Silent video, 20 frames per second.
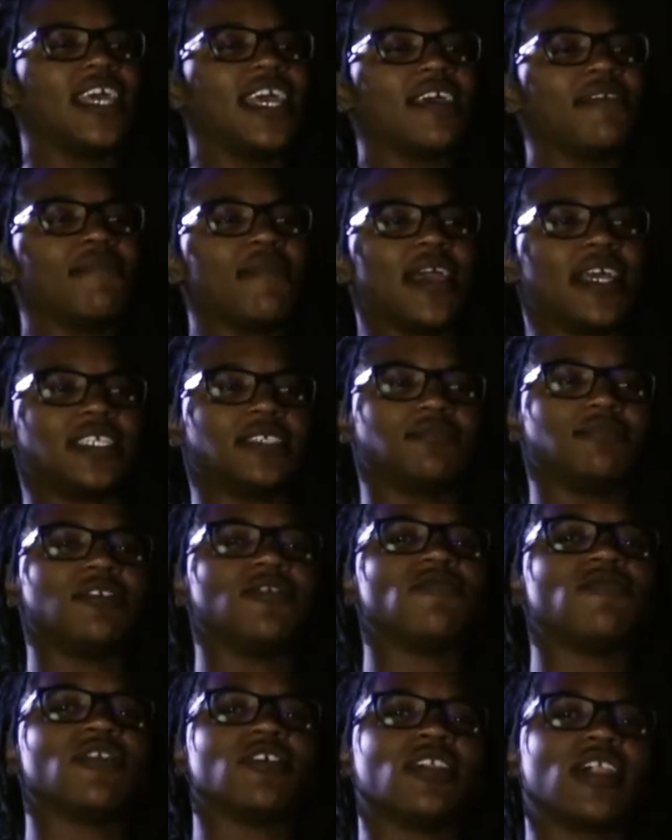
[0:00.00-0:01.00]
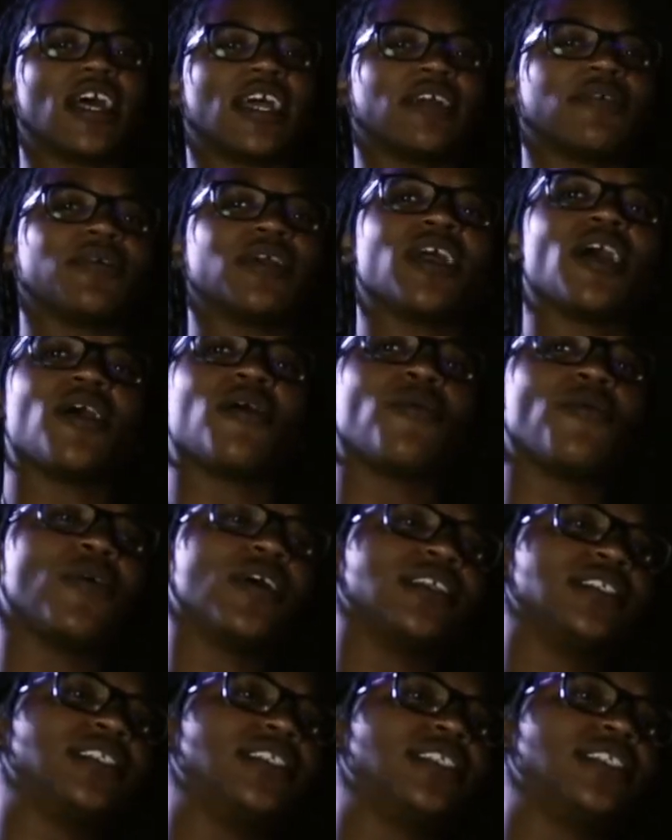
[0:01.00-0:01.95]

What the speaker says: It makes me feel like we are one